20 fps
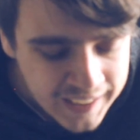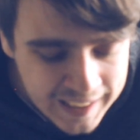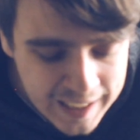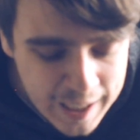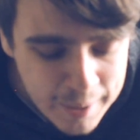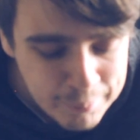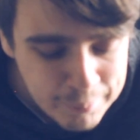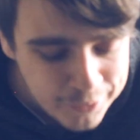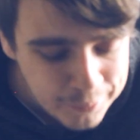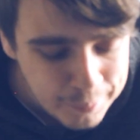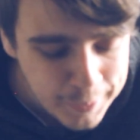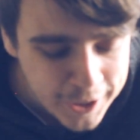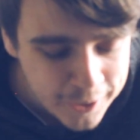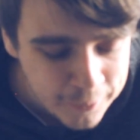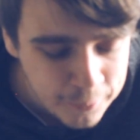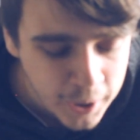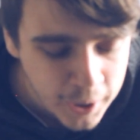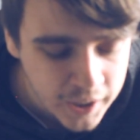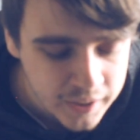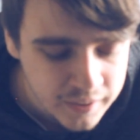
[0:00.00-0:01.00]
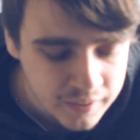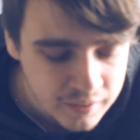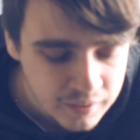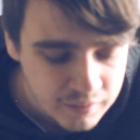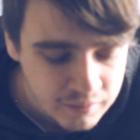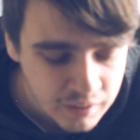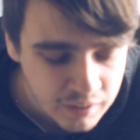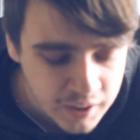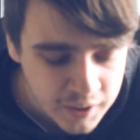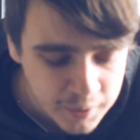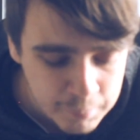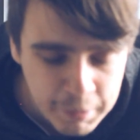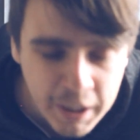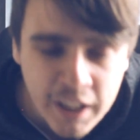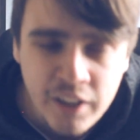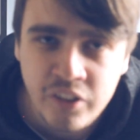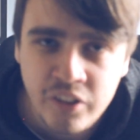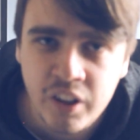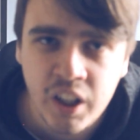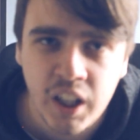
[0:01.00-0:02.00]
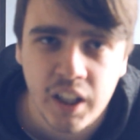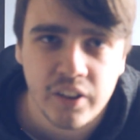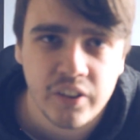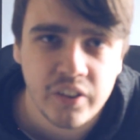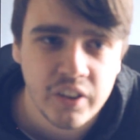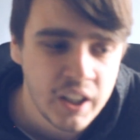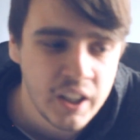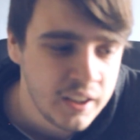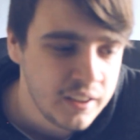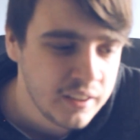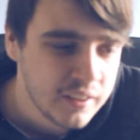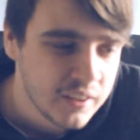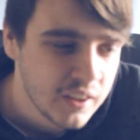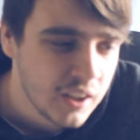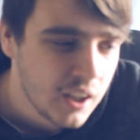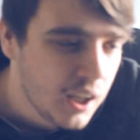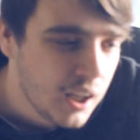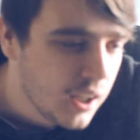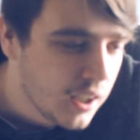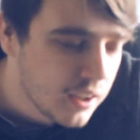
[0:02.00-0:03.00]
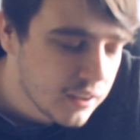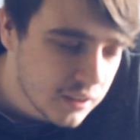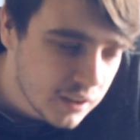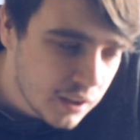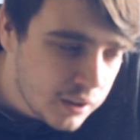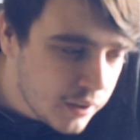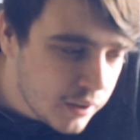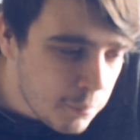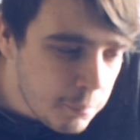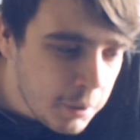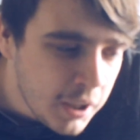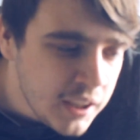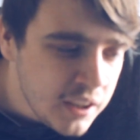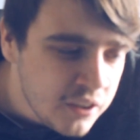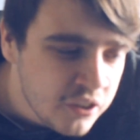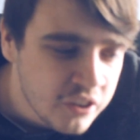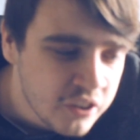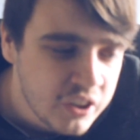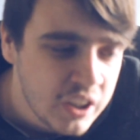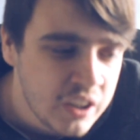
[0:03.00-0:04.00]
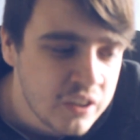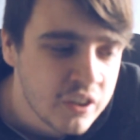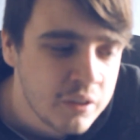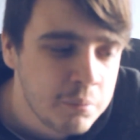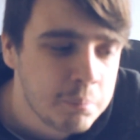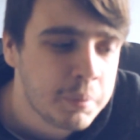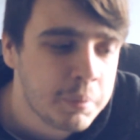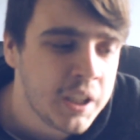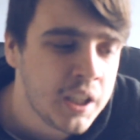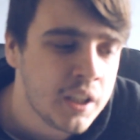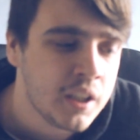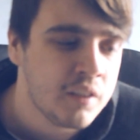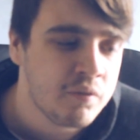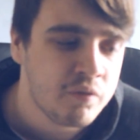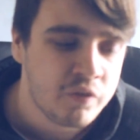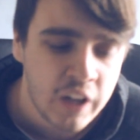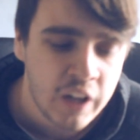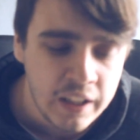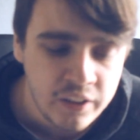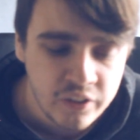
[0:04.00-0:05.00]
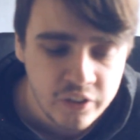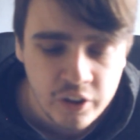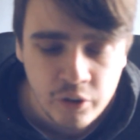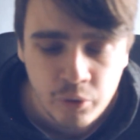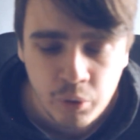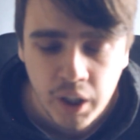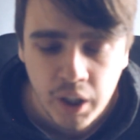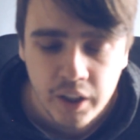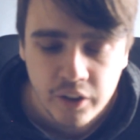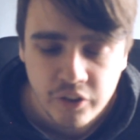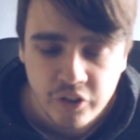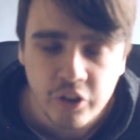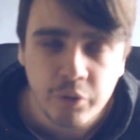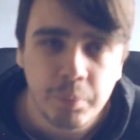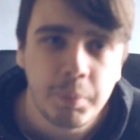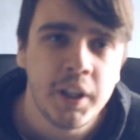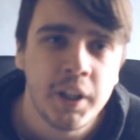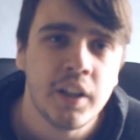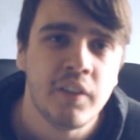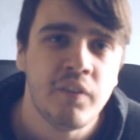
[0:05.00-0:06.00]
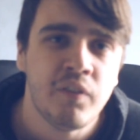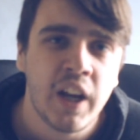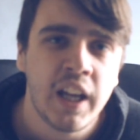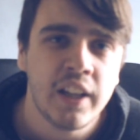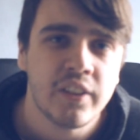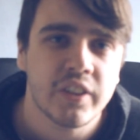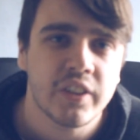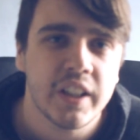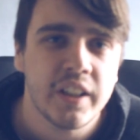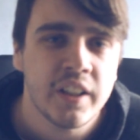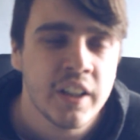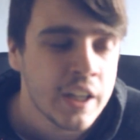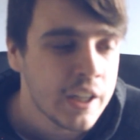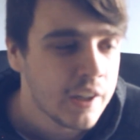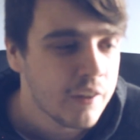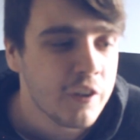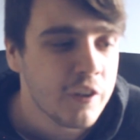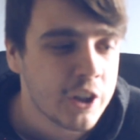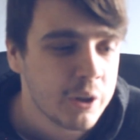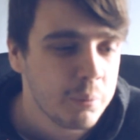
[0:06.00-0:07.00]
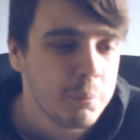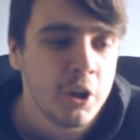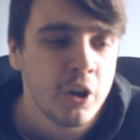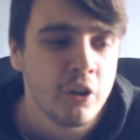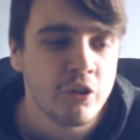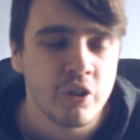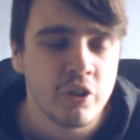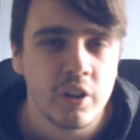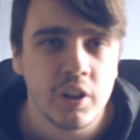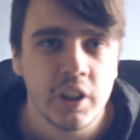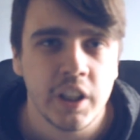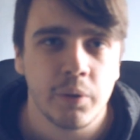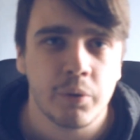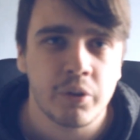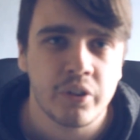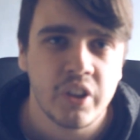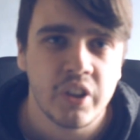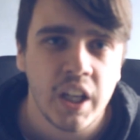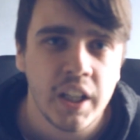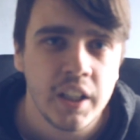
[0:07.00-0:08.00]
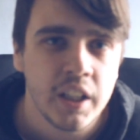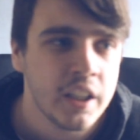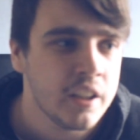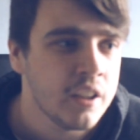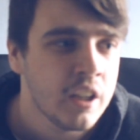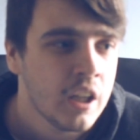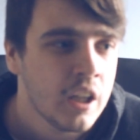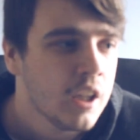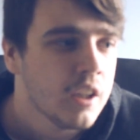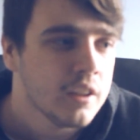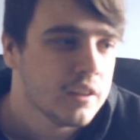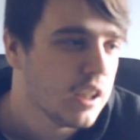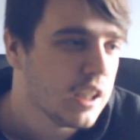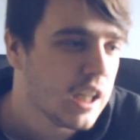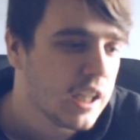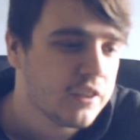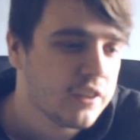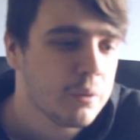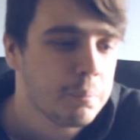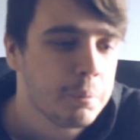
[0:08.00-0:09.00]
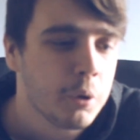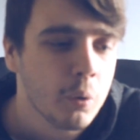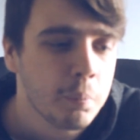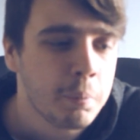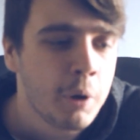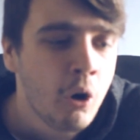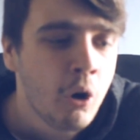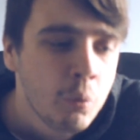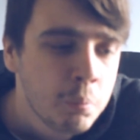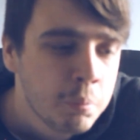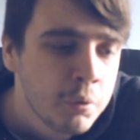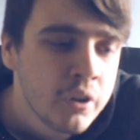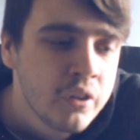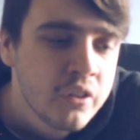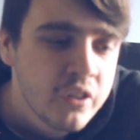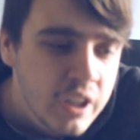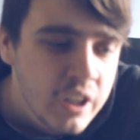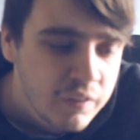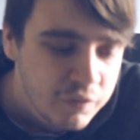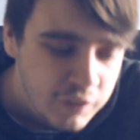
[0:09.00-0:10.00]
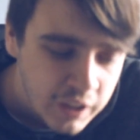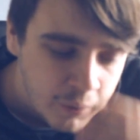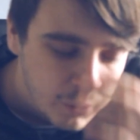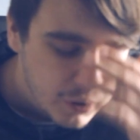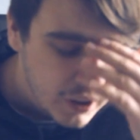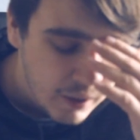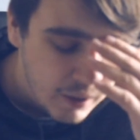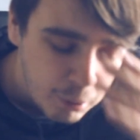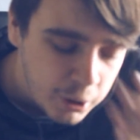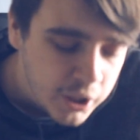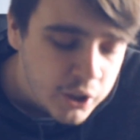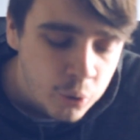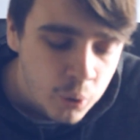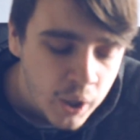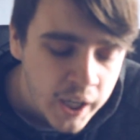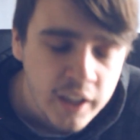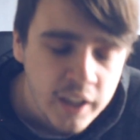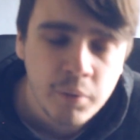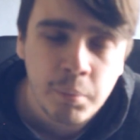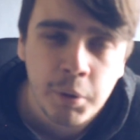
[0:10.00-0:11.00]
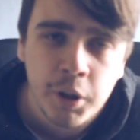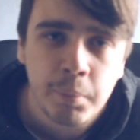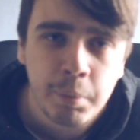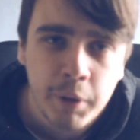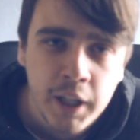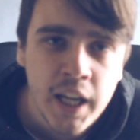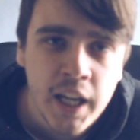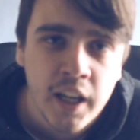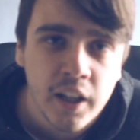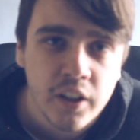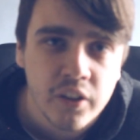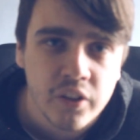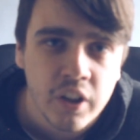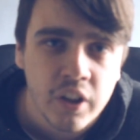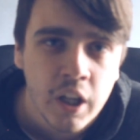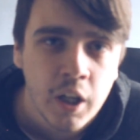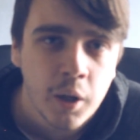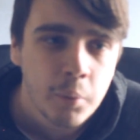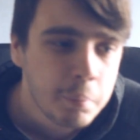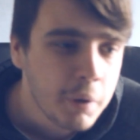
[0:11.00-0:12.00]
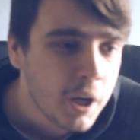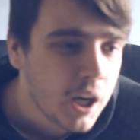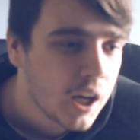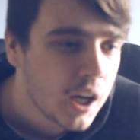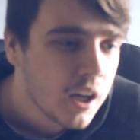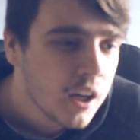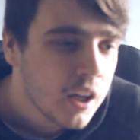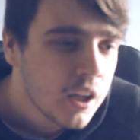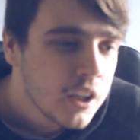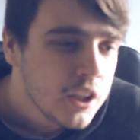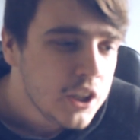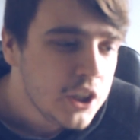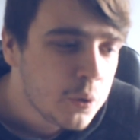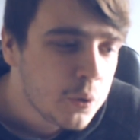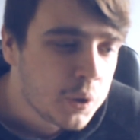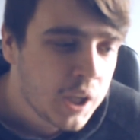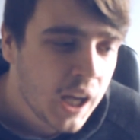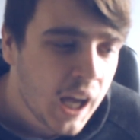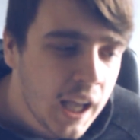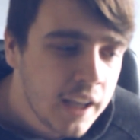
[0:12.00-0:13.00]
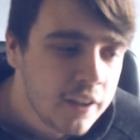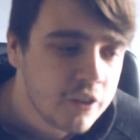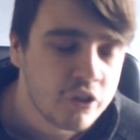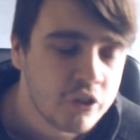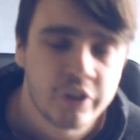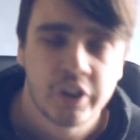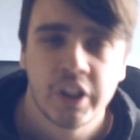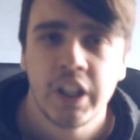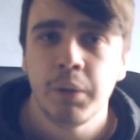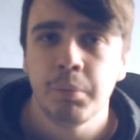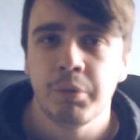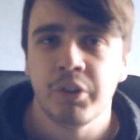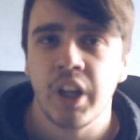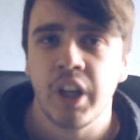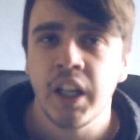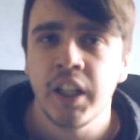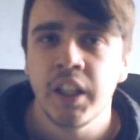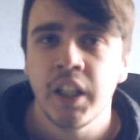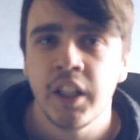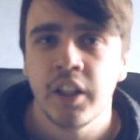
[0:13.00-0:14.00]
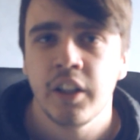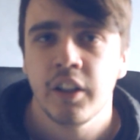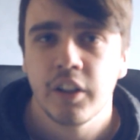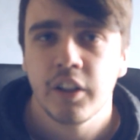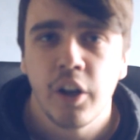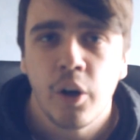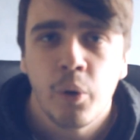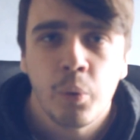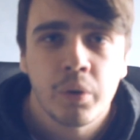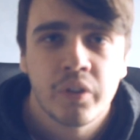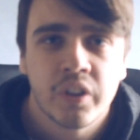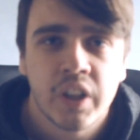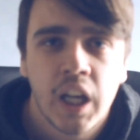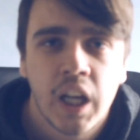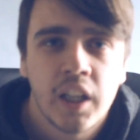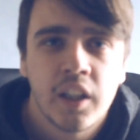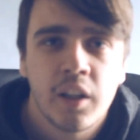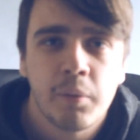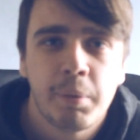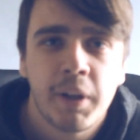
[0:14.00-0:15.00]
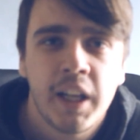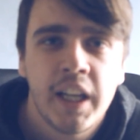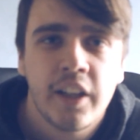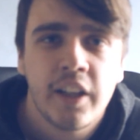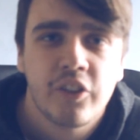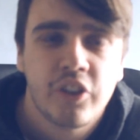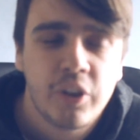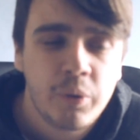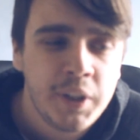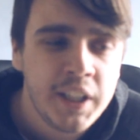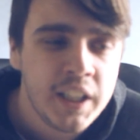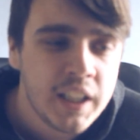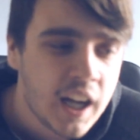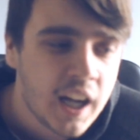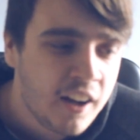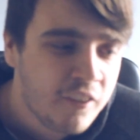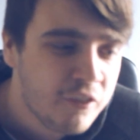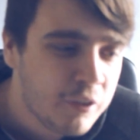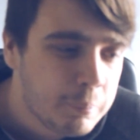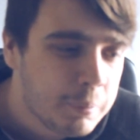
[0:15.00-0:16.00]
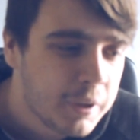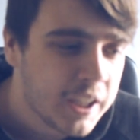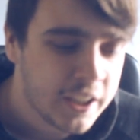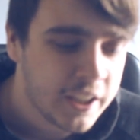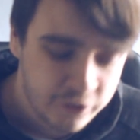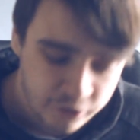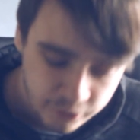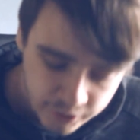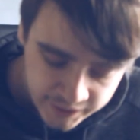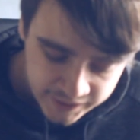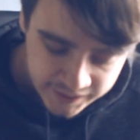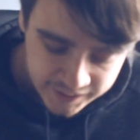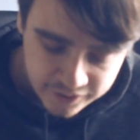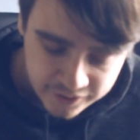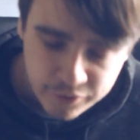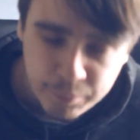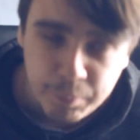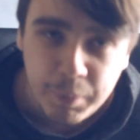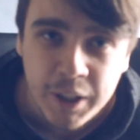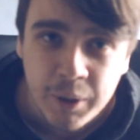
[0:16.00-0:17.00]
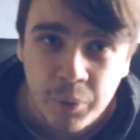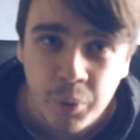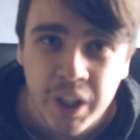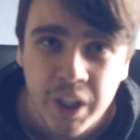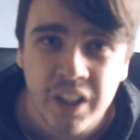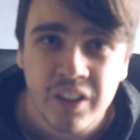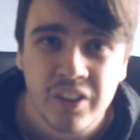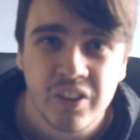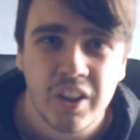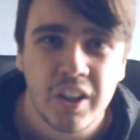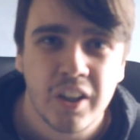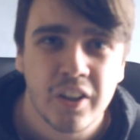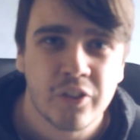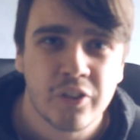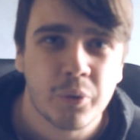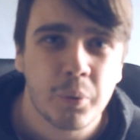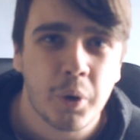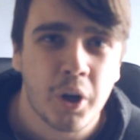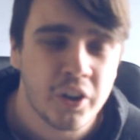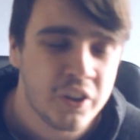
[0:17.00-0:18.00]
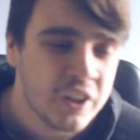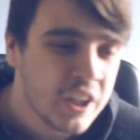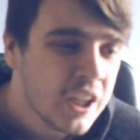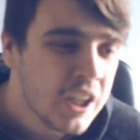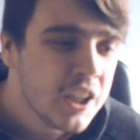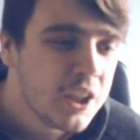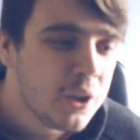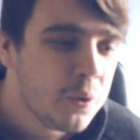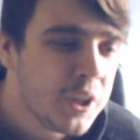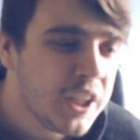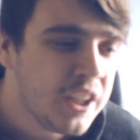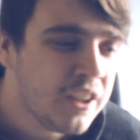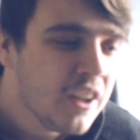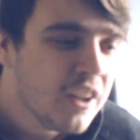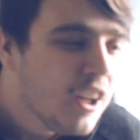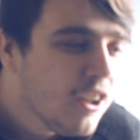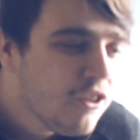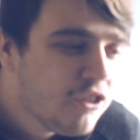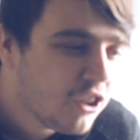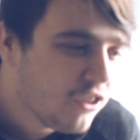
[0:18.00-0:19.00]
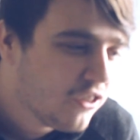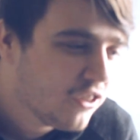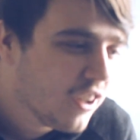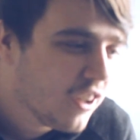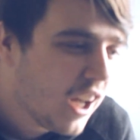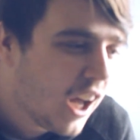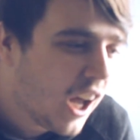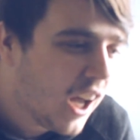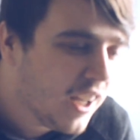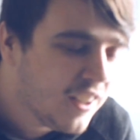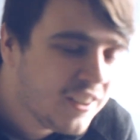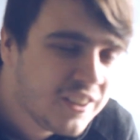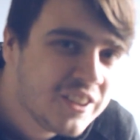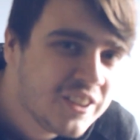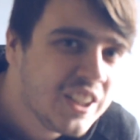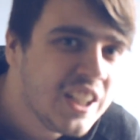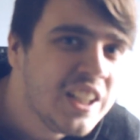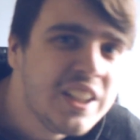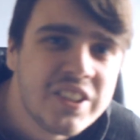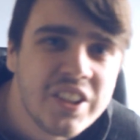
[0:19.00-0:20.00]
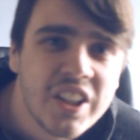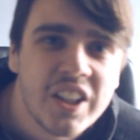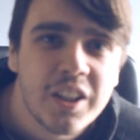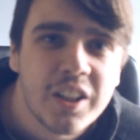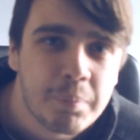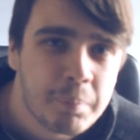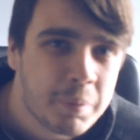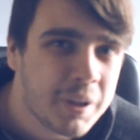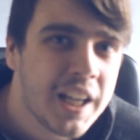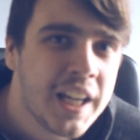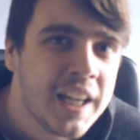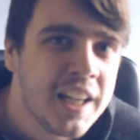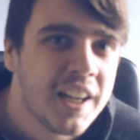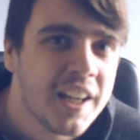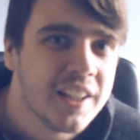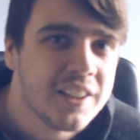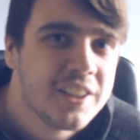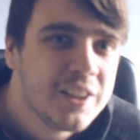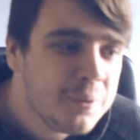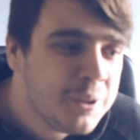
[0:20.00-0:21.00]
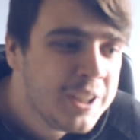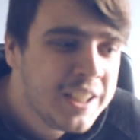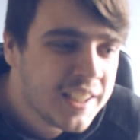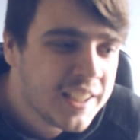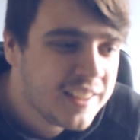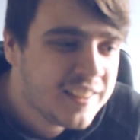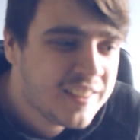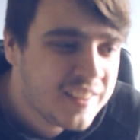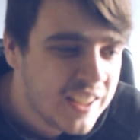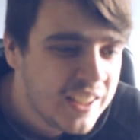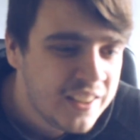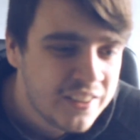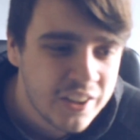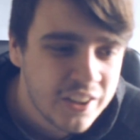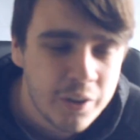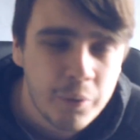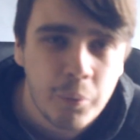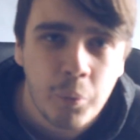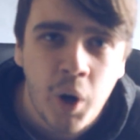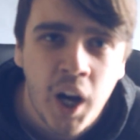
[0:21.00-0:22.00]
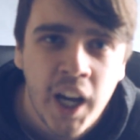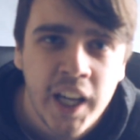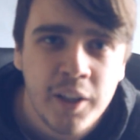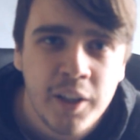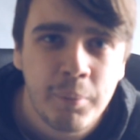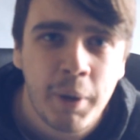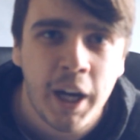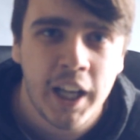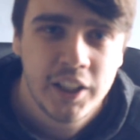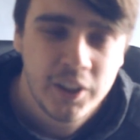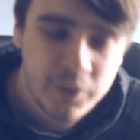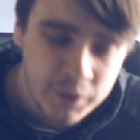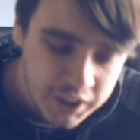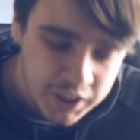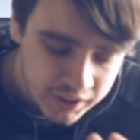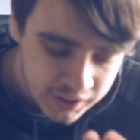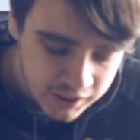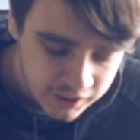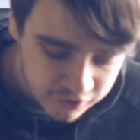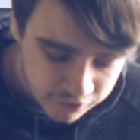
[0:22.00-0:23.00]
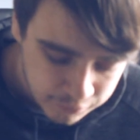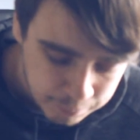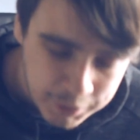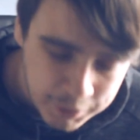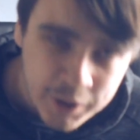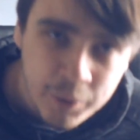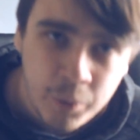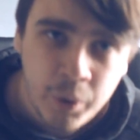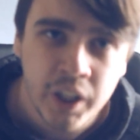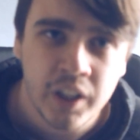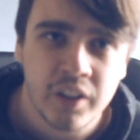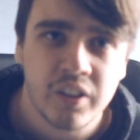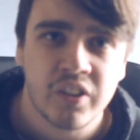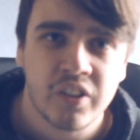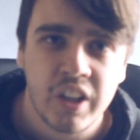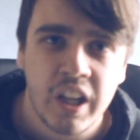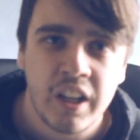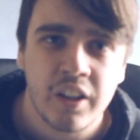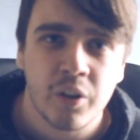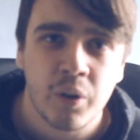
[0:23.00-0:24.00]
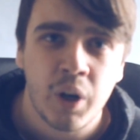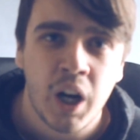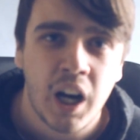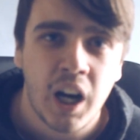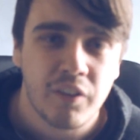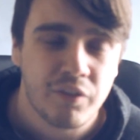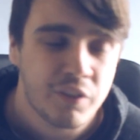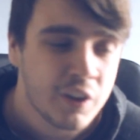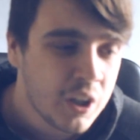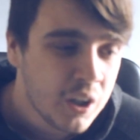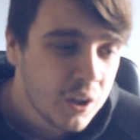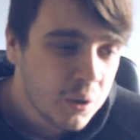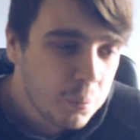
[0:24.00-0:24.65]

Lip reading: The club's being run like a business, and the money just isn't being invested right. It's just being invested for commercial use, signing the likes of Paul Pogba and stuff. Now, they're incredible players, but you can't just keep signing those kind of players. You need other players. You need experience in the squad. You need just a decent player. You need a decent wide man. You need an experienced centre-half.